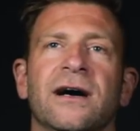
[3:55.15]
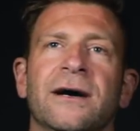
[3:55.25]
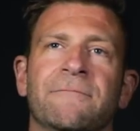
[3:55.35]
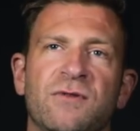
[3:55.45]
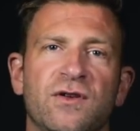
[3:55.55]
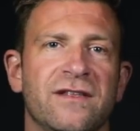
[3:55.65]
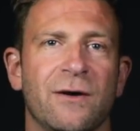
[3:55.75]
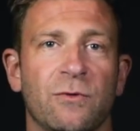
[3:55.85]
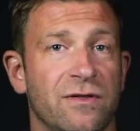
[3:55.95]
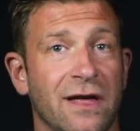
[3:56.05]
Um, you see
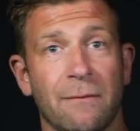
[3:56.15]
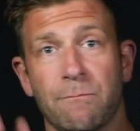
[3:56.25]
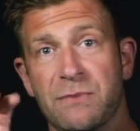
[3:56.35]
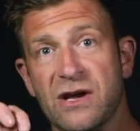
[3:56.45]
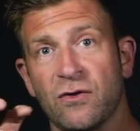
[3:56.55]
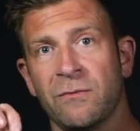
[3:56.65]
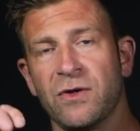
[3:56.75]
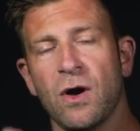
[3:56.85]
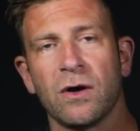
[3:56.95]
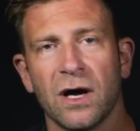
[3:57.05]
that with, like,
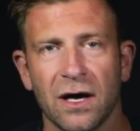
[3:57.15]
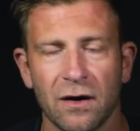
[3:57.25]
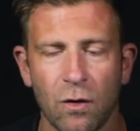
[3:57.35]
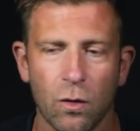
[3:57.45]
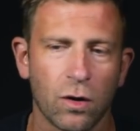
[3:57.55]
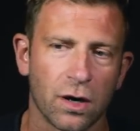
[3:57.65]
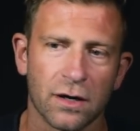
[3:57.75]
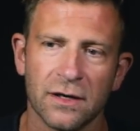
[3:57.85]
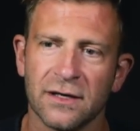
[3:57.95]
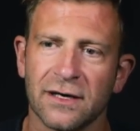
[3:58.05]
Bikram yoga,
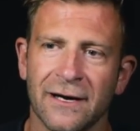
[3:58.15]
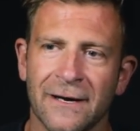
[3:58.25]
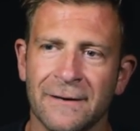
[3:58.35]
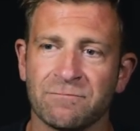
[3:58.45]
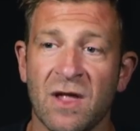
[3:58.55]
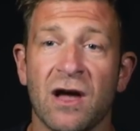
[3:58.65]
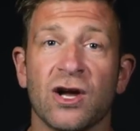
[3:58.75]
or um,